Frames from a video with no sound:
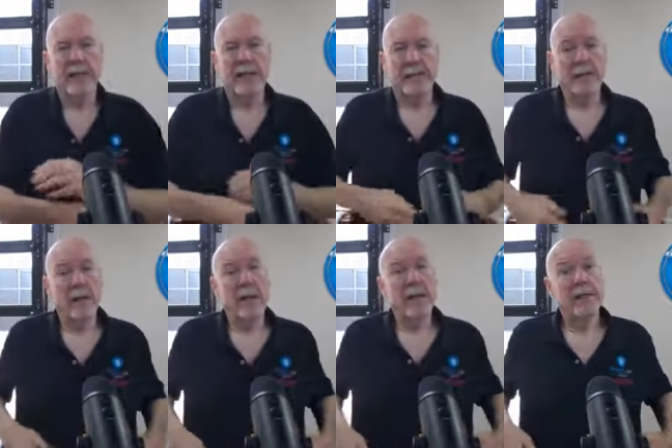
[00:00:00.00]
there's a
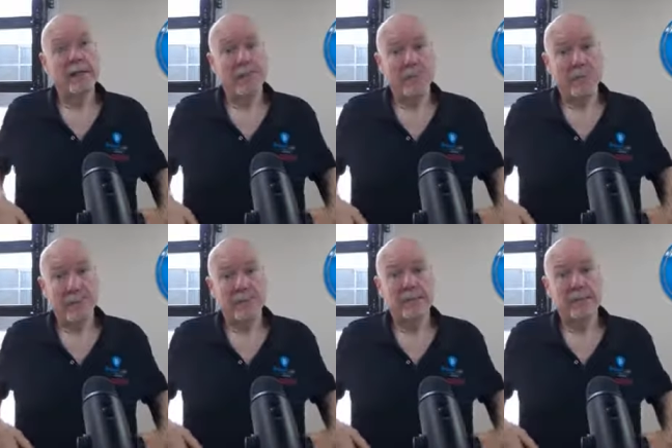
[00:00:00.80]
lot of touch
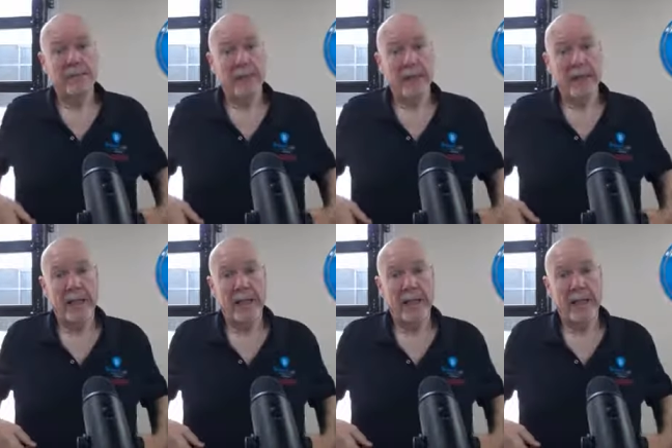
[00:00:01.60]
points
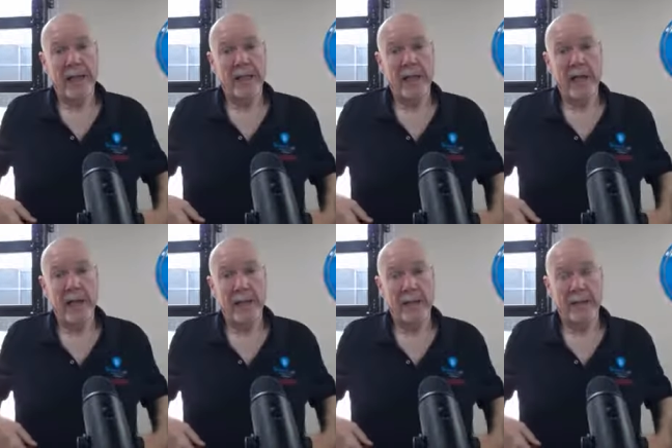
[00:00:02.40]
and it's
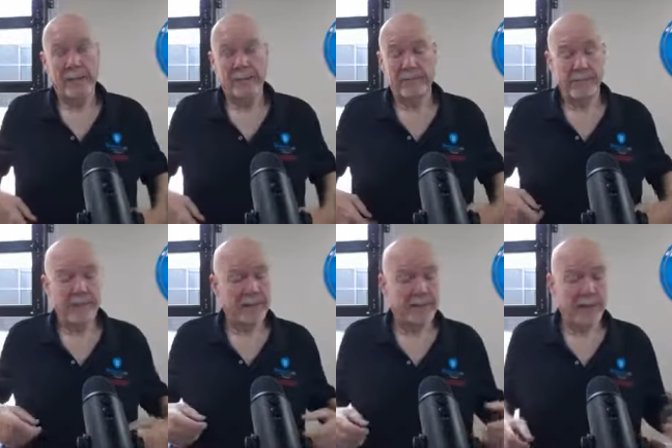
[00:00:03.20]
not
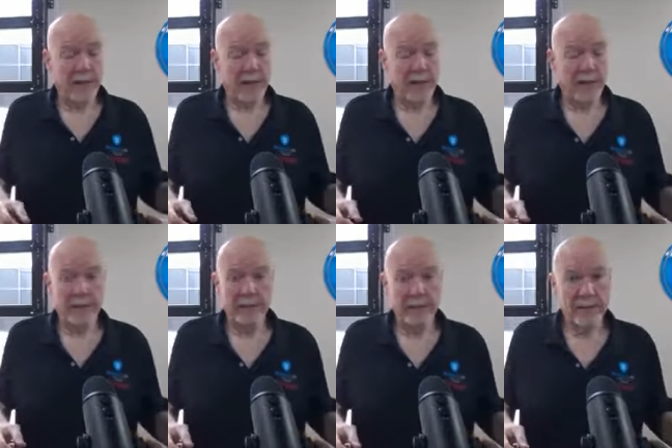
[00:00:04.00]
it's not
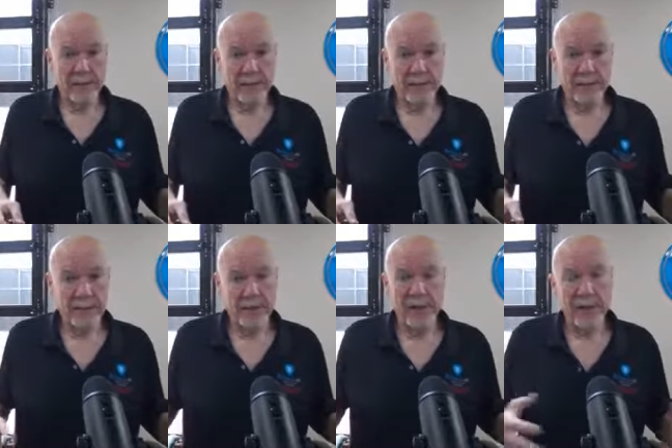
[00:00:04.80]

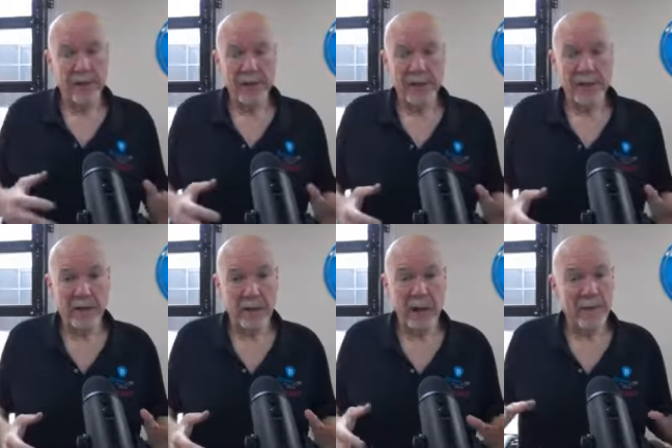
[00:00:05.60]
just come in
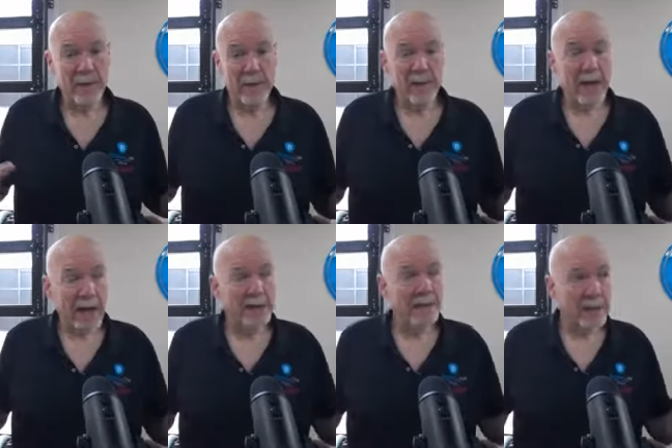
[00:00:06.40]
here. A lot of people
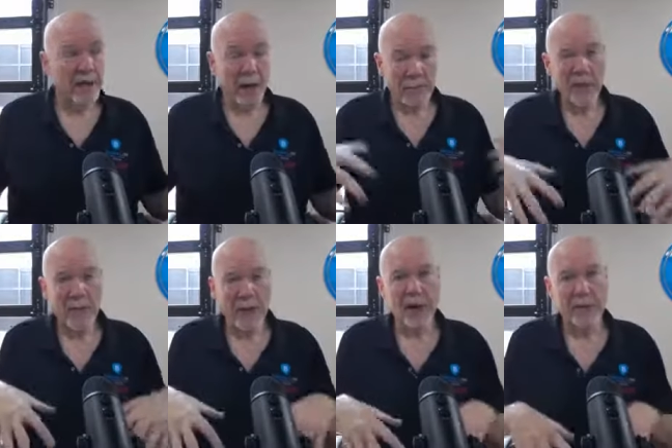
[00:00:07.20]
actually come into
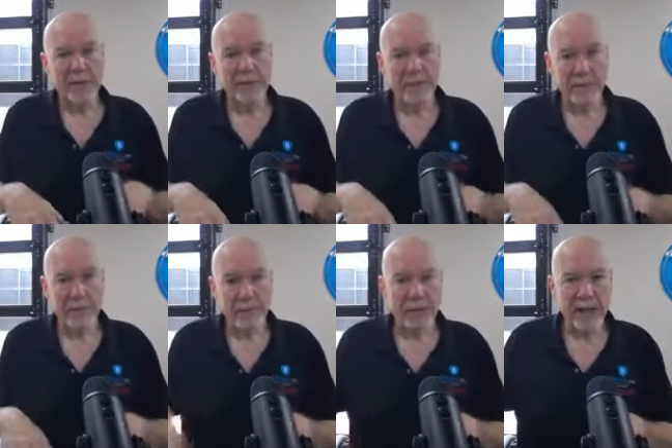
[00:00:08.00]
my office
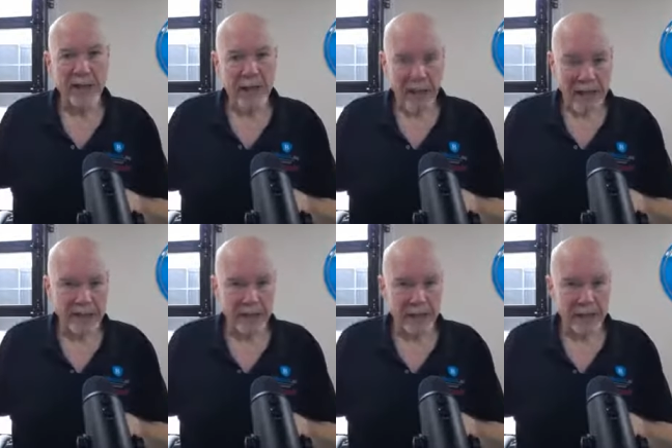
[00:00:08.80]
after being in an
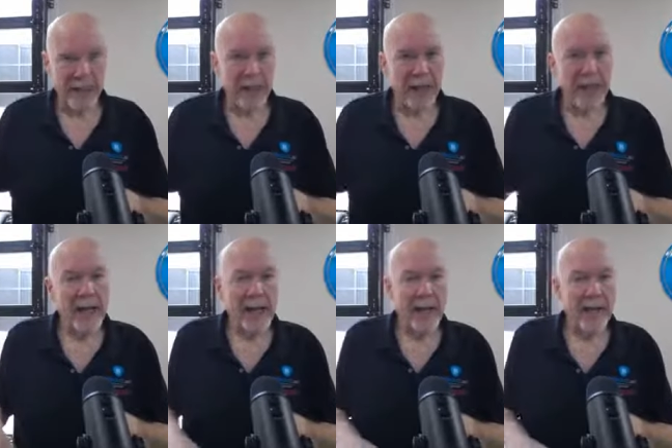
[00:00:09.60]
accident,
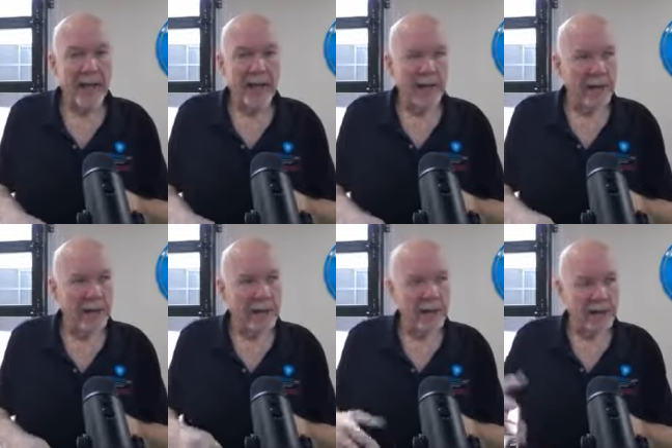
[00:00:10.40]
and they they
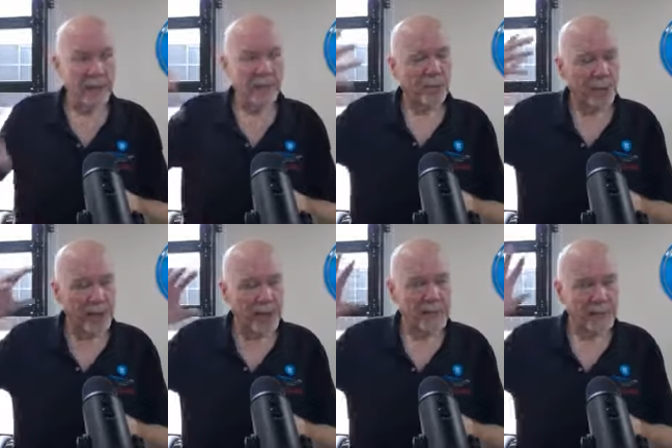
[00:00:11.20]
are under this
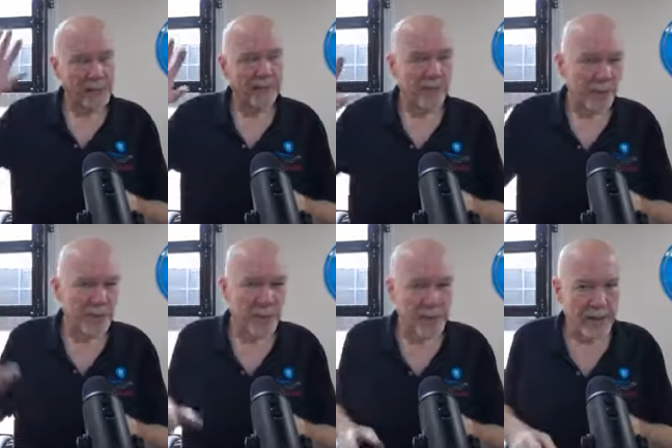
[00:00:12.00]
preconceived
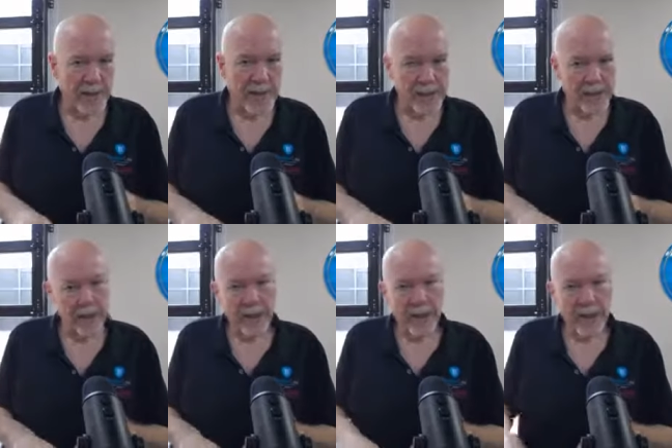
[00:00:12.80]
notion
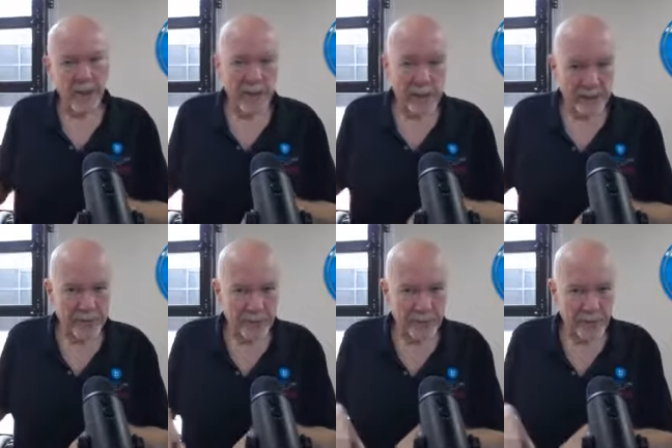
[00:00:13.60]
that in a week or
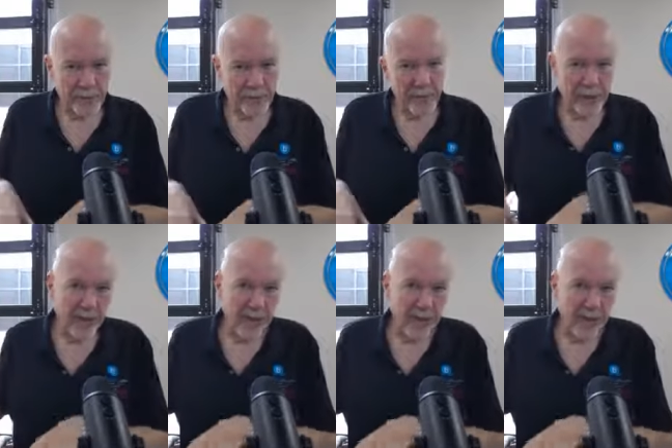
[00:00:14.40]
two we're going to get them a